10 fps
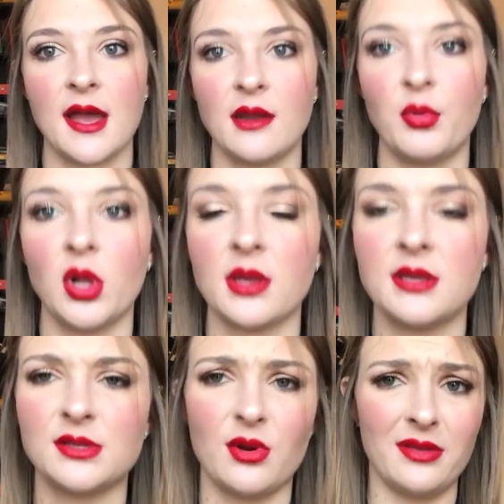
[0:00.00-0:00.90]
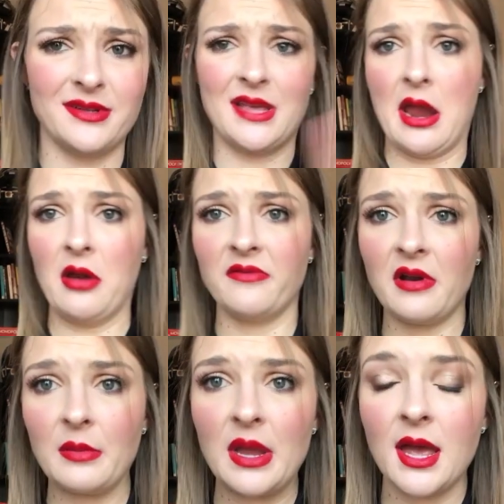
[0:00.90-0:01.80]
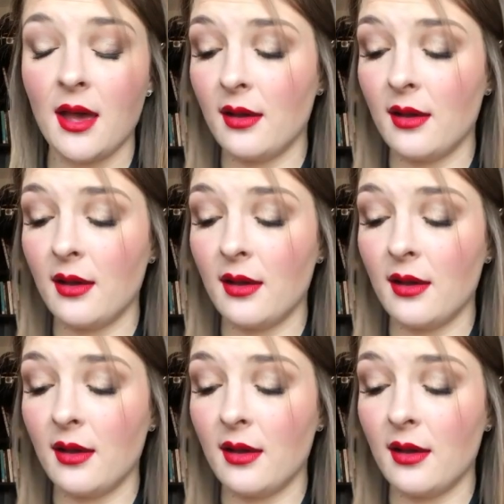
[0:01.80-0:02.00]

kind of bulky. Sorry, there's a hair in front of me.